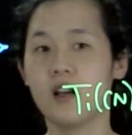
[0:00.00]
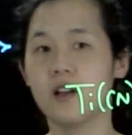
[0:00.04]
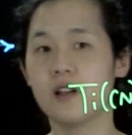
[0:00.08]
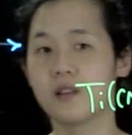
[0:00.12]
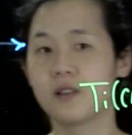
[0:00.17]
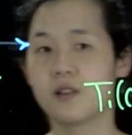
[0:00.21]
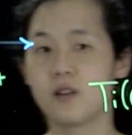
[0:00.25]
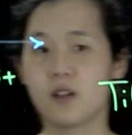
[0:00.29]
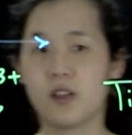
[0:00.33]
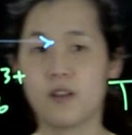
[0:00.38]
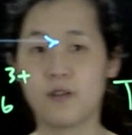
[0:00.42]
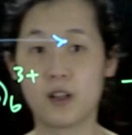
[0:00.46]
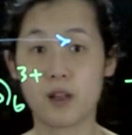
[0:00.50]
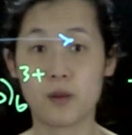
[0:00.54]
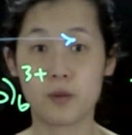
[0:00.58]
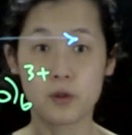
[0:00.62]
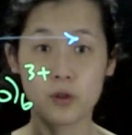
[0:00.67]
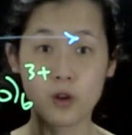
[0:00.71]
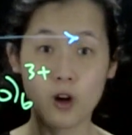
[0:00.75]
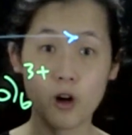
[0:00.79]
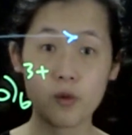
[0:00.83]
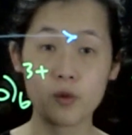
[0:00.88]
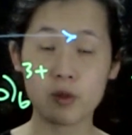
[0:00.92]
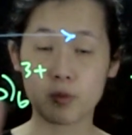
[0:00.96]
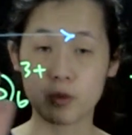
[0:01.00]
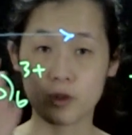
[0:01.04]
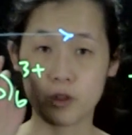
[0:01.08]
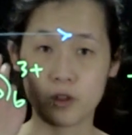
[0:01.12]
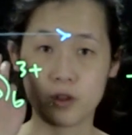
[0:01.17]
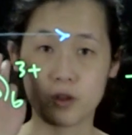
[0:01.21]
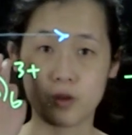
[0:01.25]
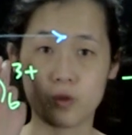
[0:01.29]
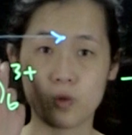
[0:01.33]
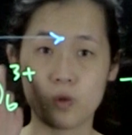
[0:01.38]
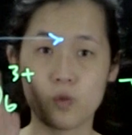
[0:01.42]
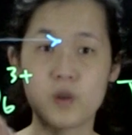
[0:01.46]
so if it absorbs
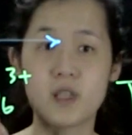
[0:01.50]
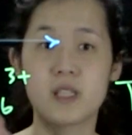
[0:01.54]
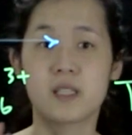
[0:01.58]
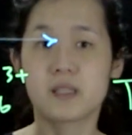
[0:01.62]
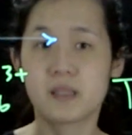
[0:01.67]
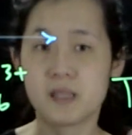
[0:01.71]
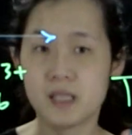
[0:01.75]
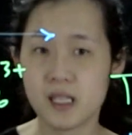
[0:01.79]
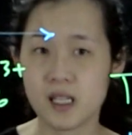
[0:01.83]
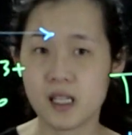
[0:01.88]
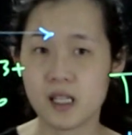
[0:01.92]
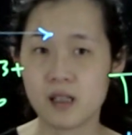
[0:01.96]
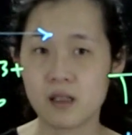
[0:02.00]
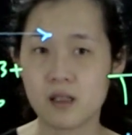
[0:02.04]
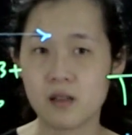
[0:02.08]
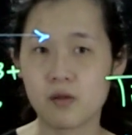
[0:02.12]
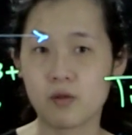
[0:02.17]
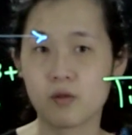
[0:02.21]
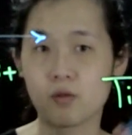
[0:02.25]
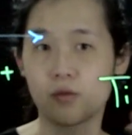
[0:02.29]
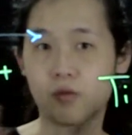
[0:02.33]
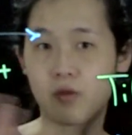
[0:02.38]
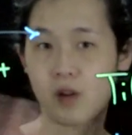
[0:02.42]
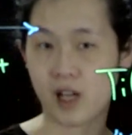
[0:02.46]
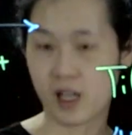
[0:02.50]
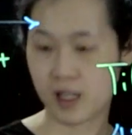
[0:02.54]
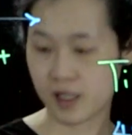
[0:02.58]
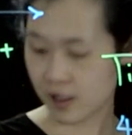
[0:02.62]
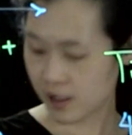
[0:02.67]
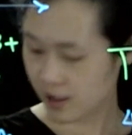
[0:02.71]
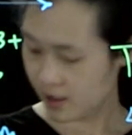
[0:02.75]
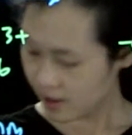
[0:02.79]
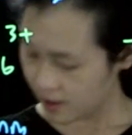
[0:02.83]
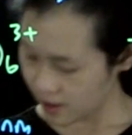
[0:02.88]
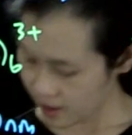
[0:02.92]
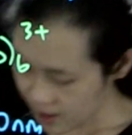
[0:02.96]
blue, we see red.
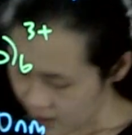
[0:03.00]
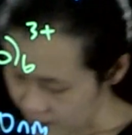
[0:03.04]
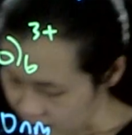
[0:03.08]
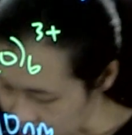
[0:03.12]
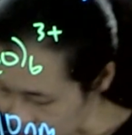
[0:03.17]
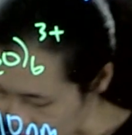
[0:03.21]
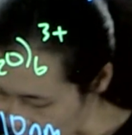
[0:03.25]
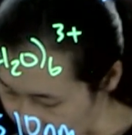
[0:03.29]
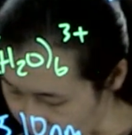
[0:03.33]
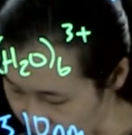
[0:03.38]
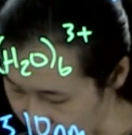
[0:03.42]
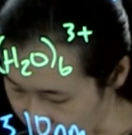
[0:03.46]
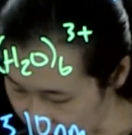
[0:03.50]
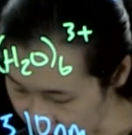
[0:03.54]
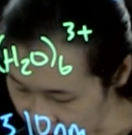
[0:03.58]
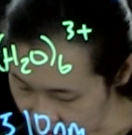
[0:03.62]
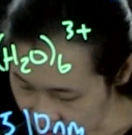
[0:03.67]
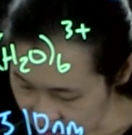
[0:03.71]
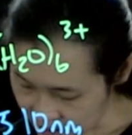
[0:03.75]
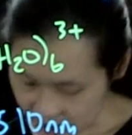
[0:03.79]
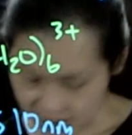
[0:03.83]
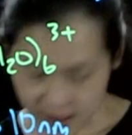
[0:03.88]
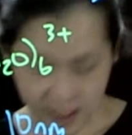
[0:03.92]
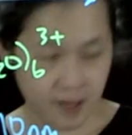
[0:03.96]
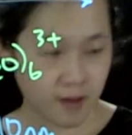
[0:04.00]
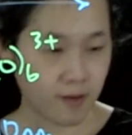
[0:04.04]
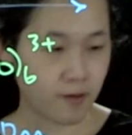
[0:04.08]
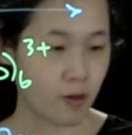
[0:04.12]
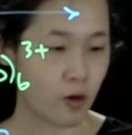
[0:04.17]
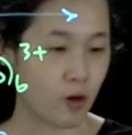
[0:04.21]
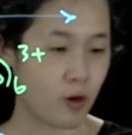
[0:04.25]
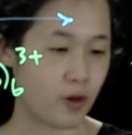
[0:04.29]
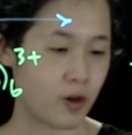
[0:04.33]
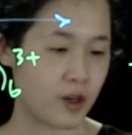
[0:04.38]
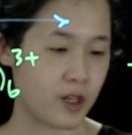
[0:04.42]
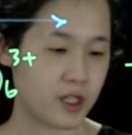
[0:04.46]
So overall, this is kind of
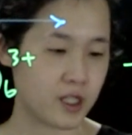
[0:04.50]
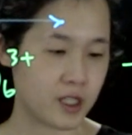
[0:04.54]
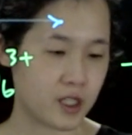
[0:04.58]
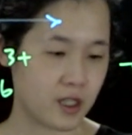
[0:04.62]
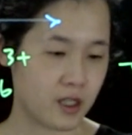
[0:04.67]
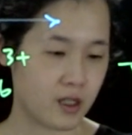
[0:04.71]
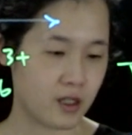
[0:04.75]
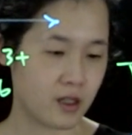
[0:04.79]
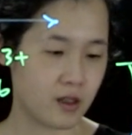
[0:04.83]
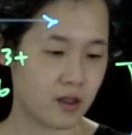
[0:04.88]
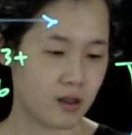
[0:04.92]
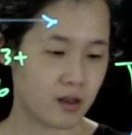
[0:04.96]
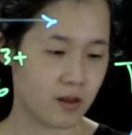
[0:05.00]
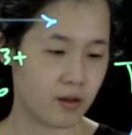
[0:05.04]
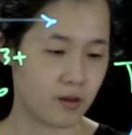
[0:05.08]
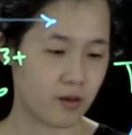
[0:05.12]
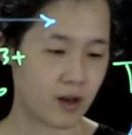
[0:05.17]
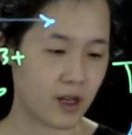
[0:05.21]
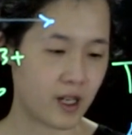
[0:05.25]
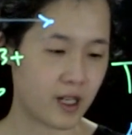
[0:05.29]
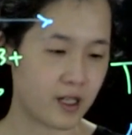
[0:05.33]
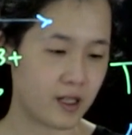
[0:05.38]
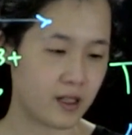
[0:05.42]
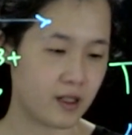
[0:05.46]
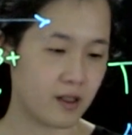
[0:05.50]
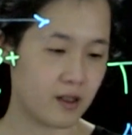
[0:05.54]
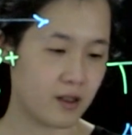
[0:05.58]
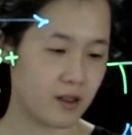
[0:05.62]
orange red.